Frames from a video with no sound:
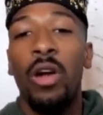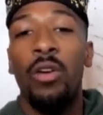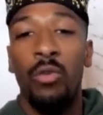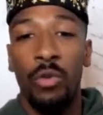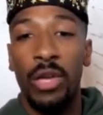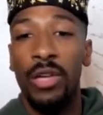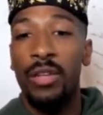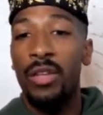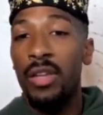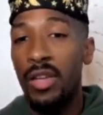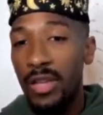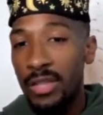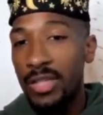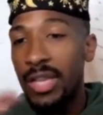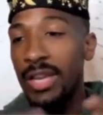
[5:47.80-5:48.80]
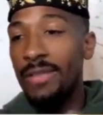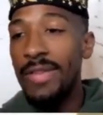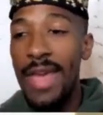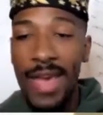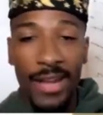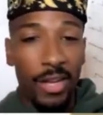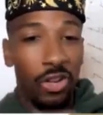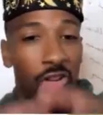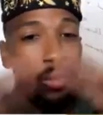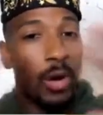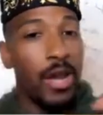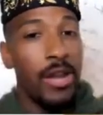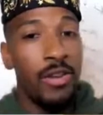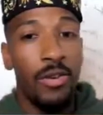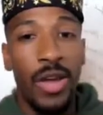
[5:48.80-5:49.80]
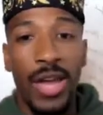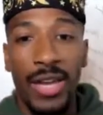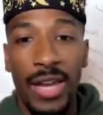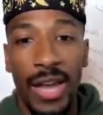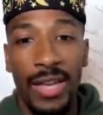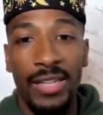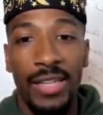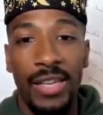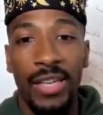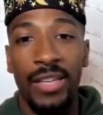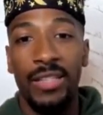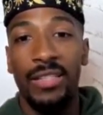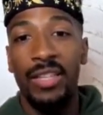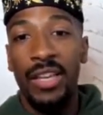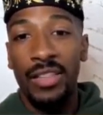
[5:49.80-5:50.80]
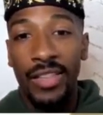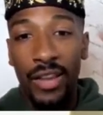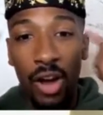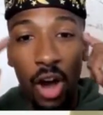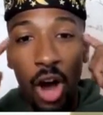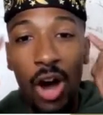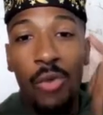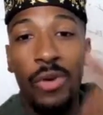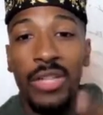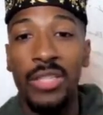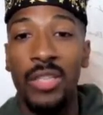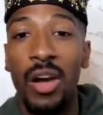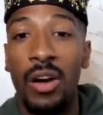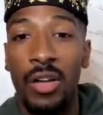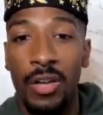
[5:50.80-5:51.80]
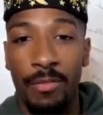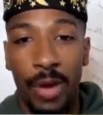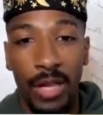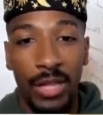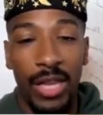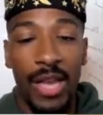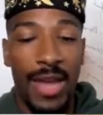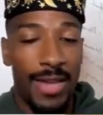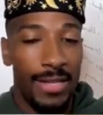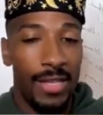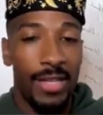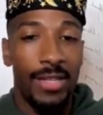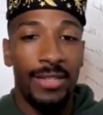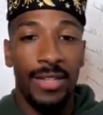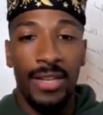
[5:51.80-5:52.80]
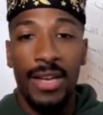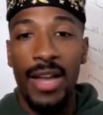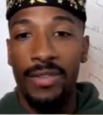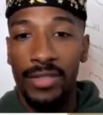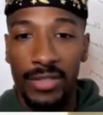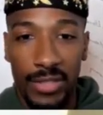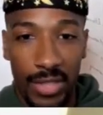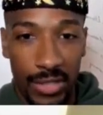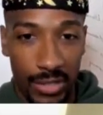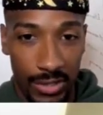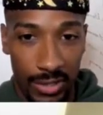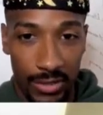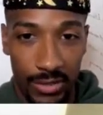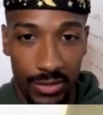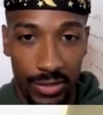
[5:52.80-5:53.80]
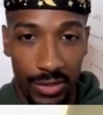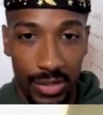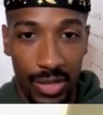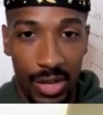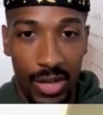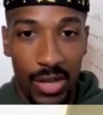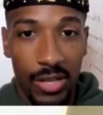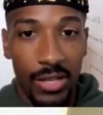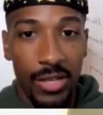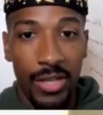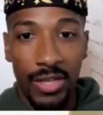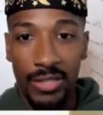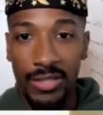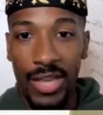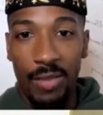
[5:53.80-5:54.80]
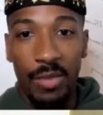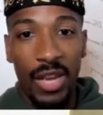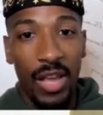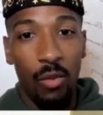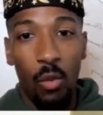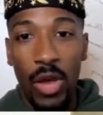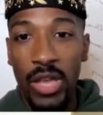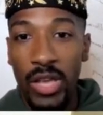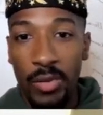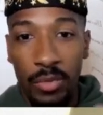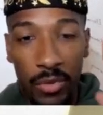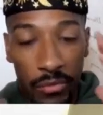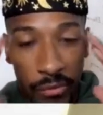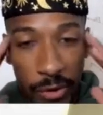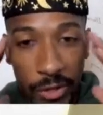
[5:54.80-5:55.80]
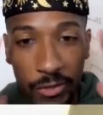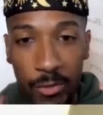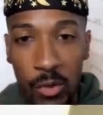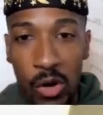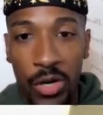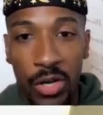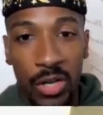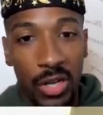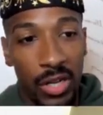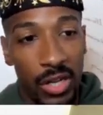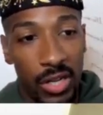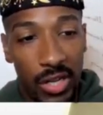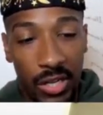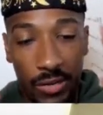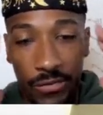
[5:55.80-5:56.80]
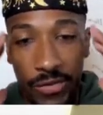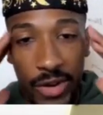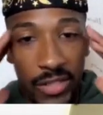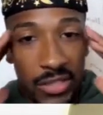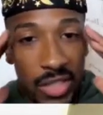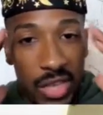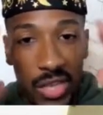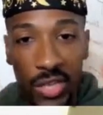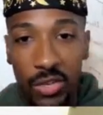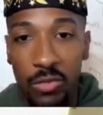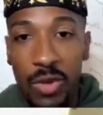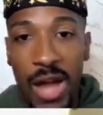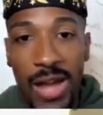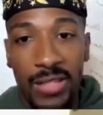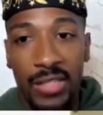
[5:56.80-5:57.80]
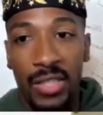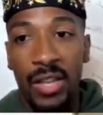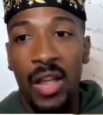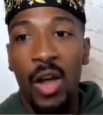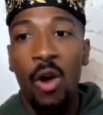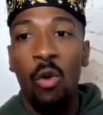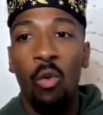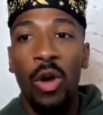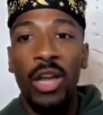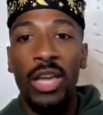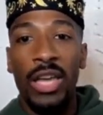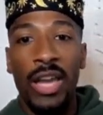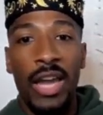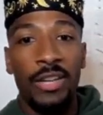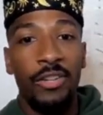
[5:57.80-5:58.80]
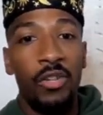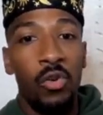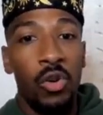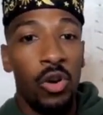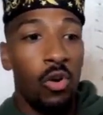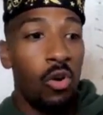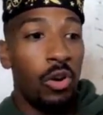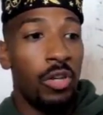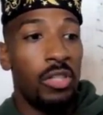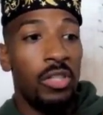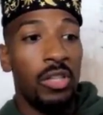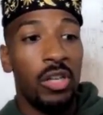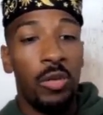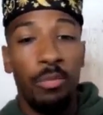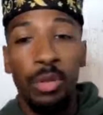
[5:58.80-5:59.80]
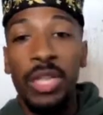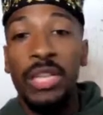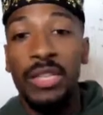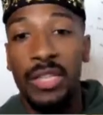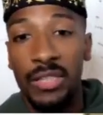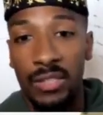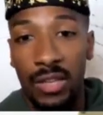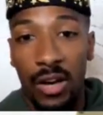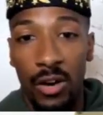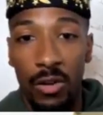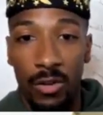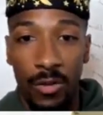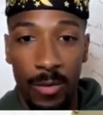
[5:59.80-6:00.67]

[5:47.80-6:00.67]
with that have had great grand ideas. They're always talking about their ideas in conversation. You understand me? They wake up the first morning and the first thing in the rising, what can I do in order to complete this goal?